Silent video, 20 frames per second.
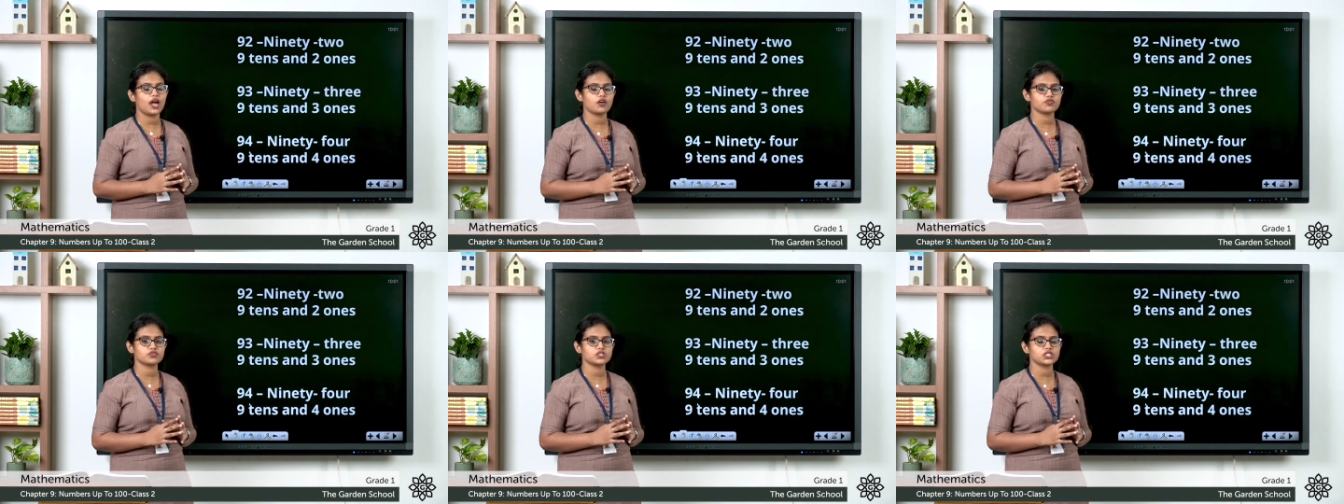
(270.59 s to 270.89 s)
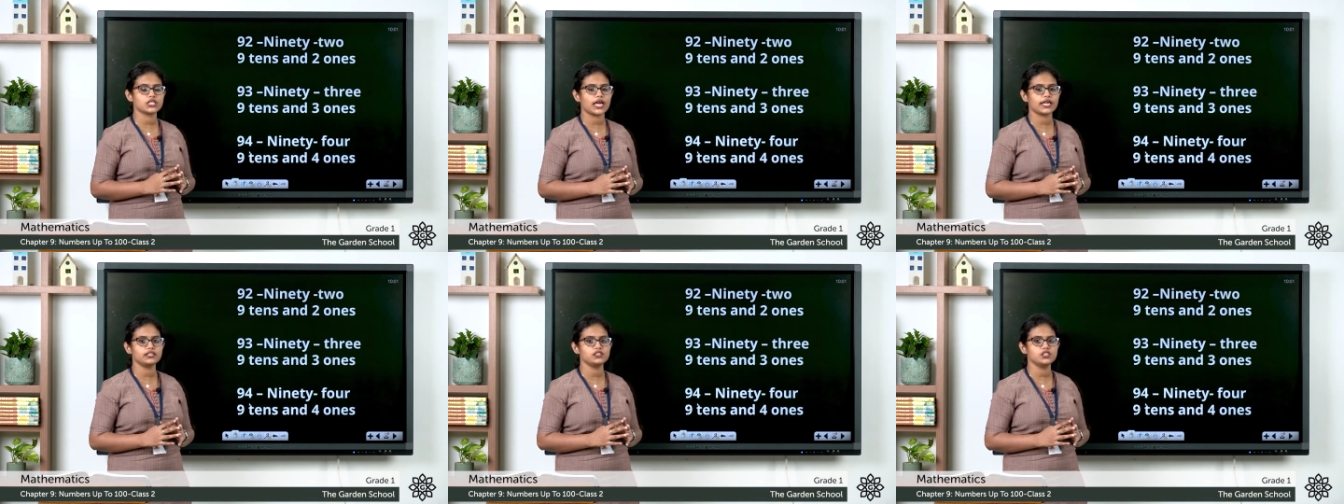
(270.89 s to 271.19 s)

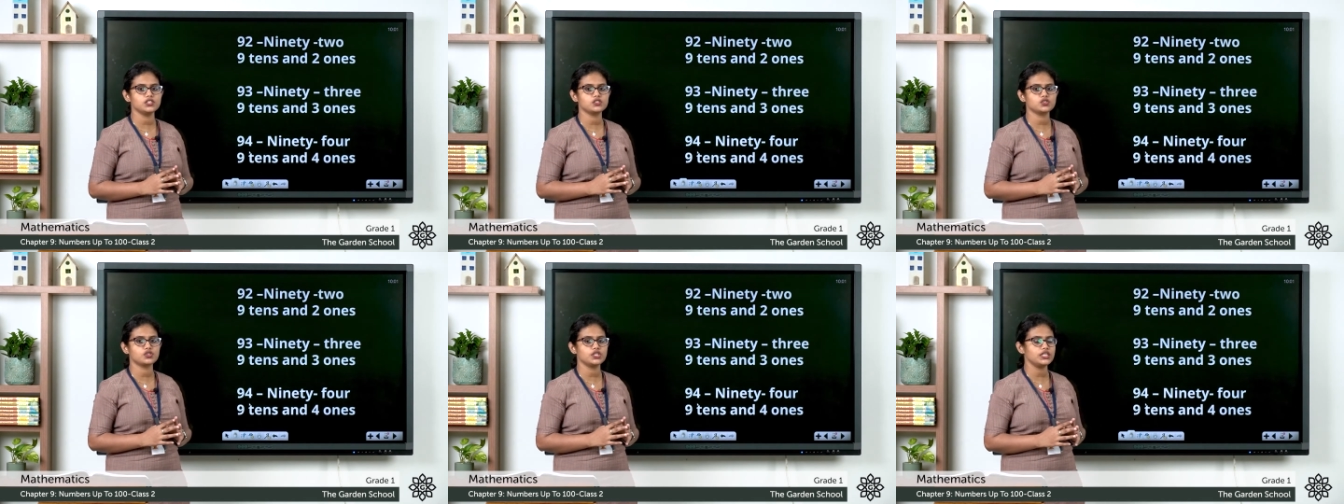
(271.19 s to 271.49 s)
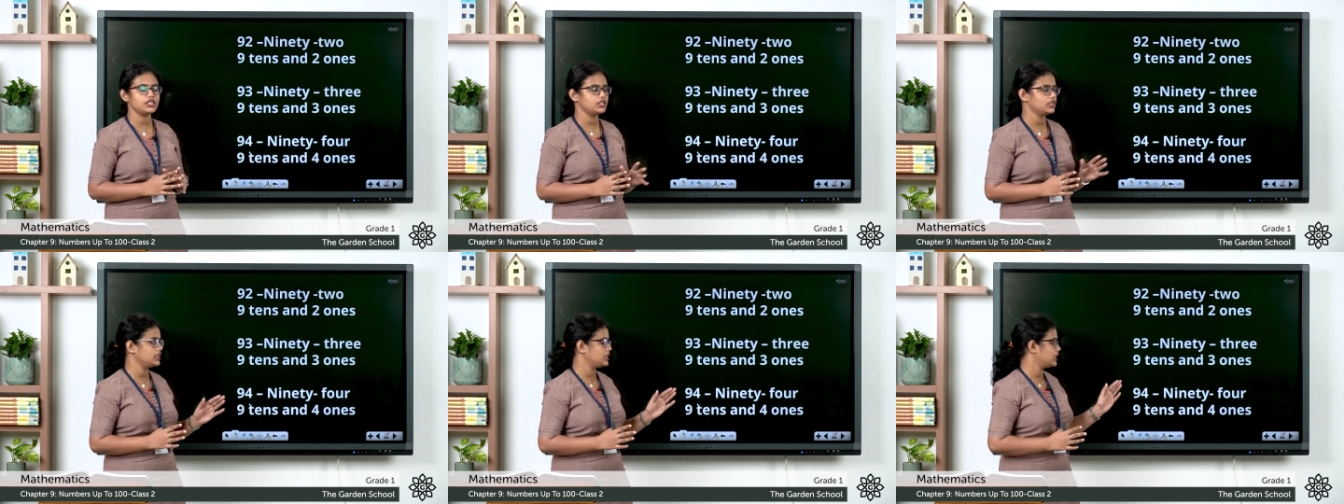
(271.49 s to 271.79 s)
after
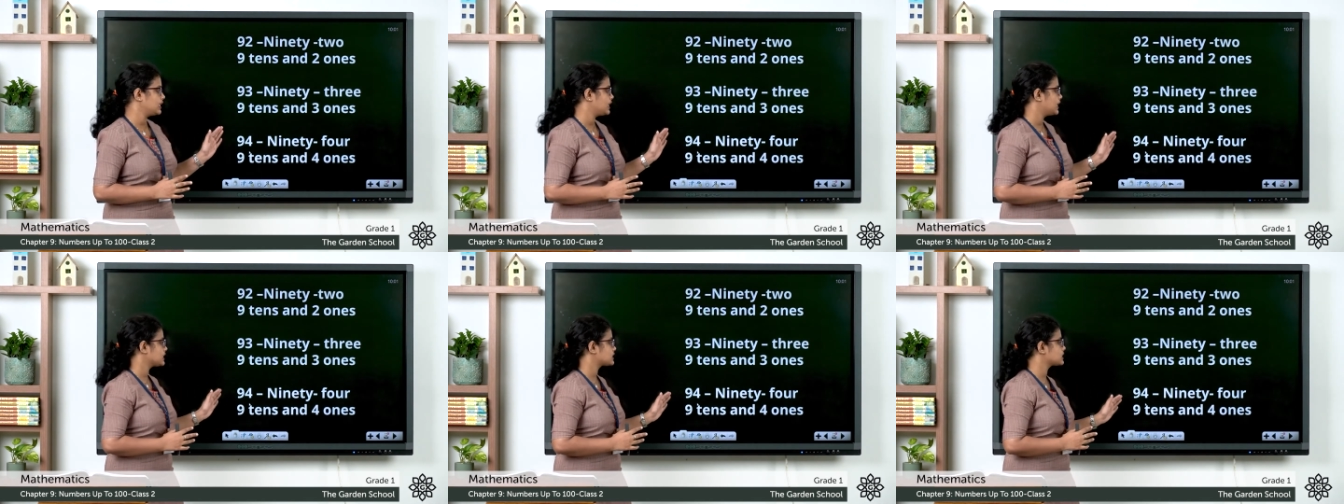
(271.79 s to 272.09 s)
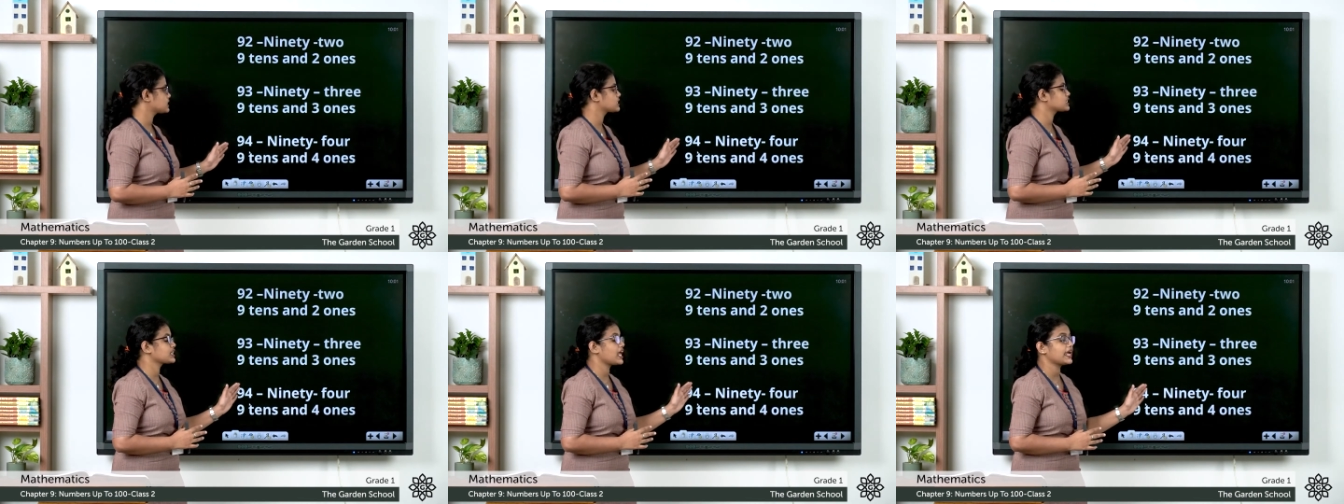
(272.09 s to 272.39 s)
93? It
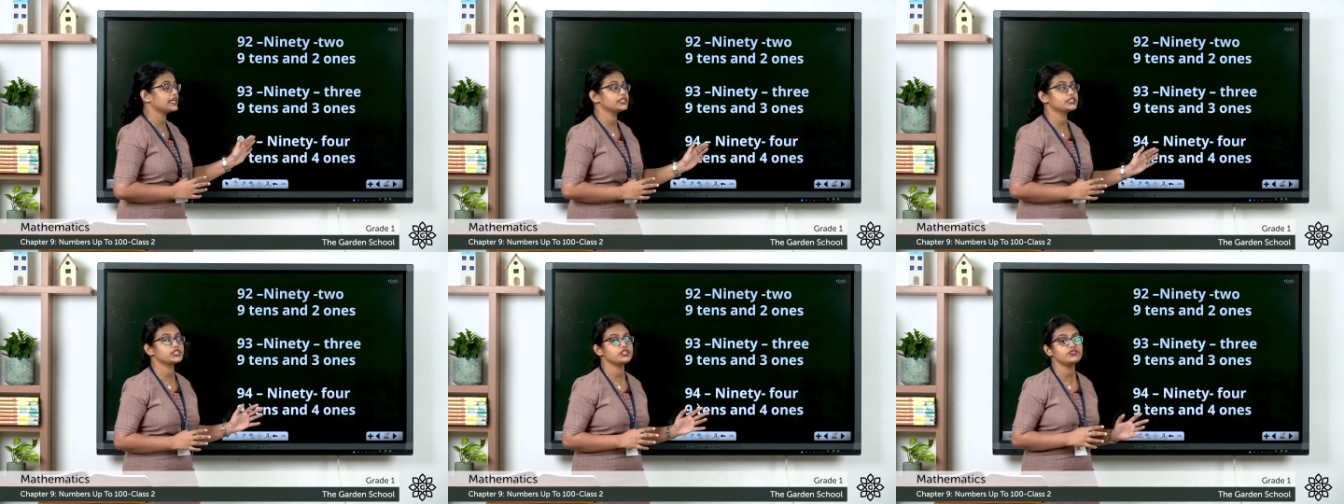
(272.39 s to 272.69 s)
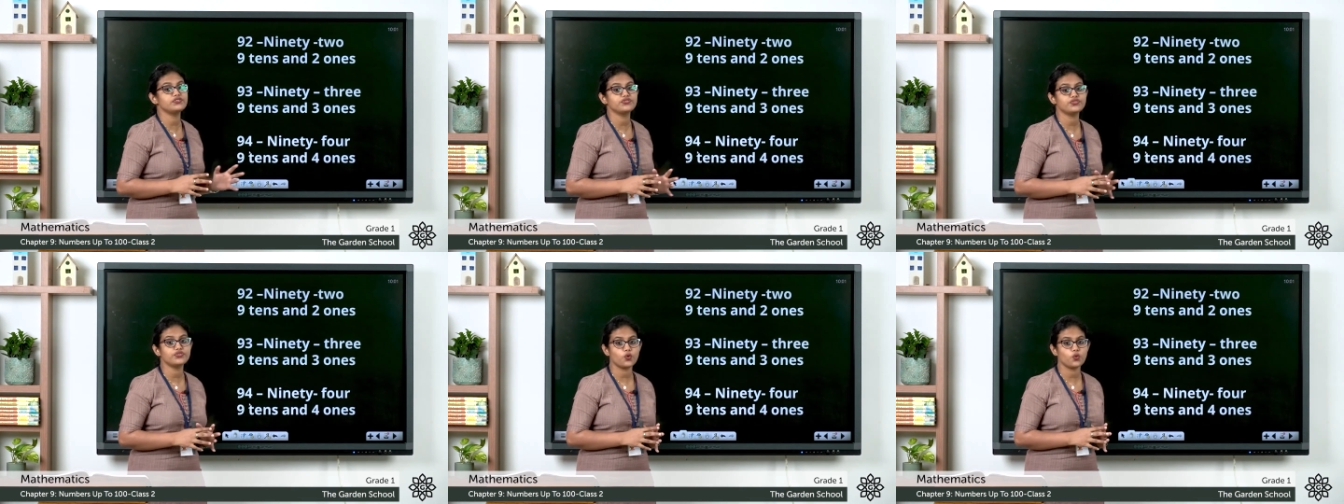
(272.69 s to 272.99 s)
is
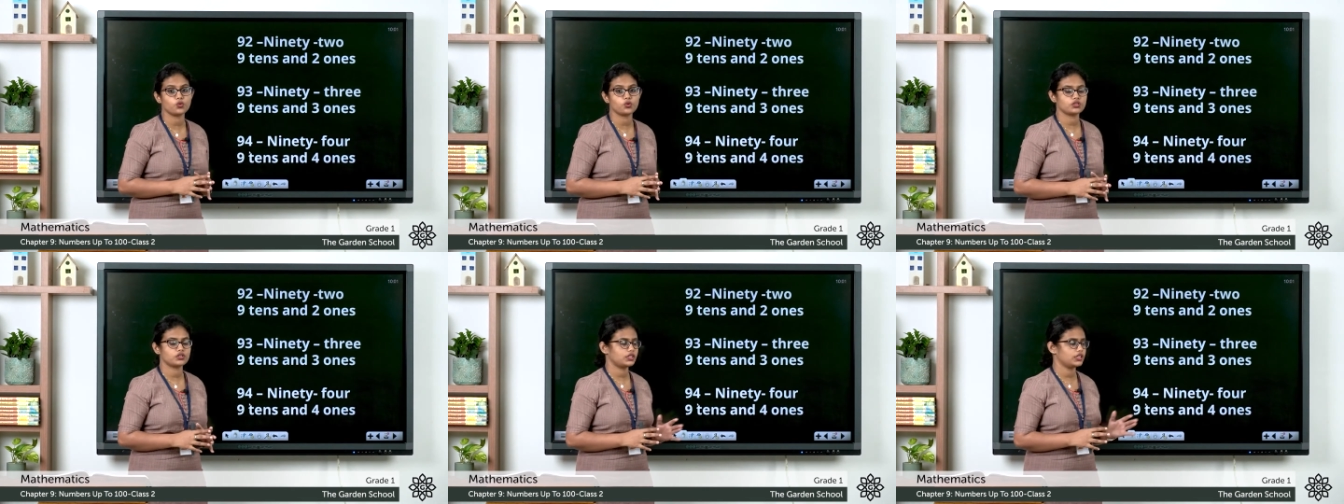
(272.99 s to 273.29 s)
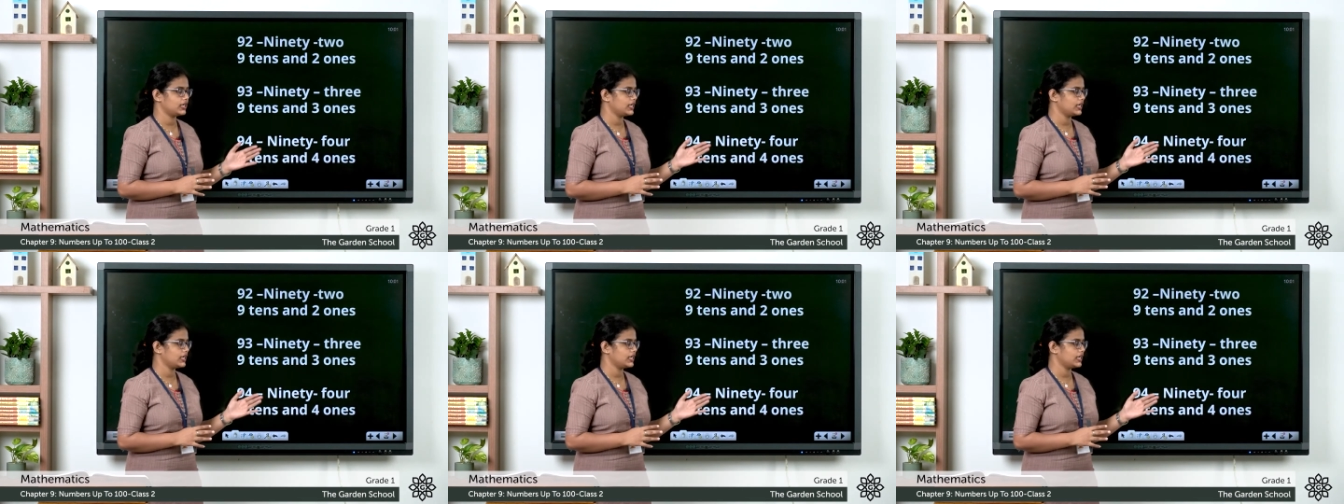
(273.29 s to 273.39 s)
94.